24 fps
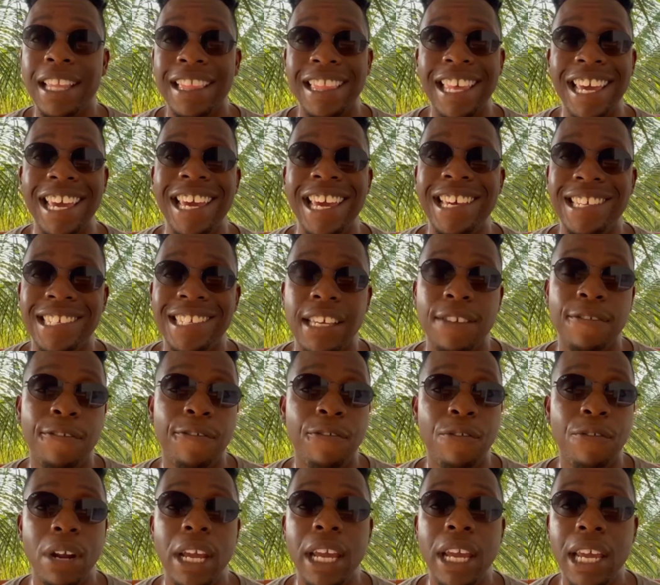There is a
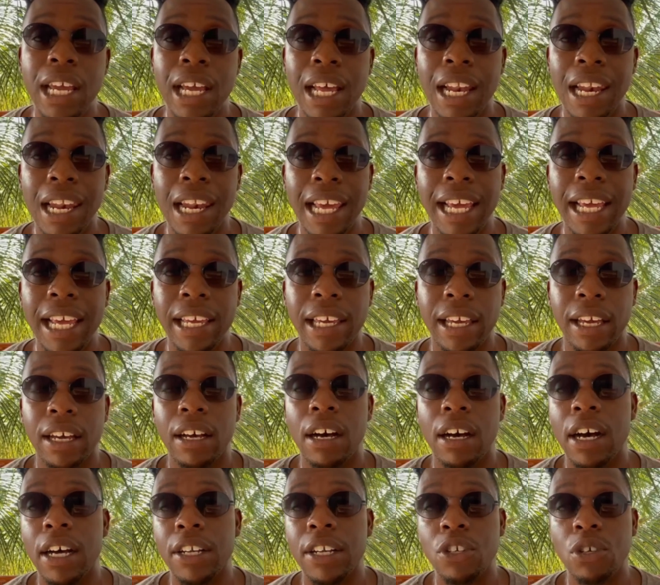free link uh,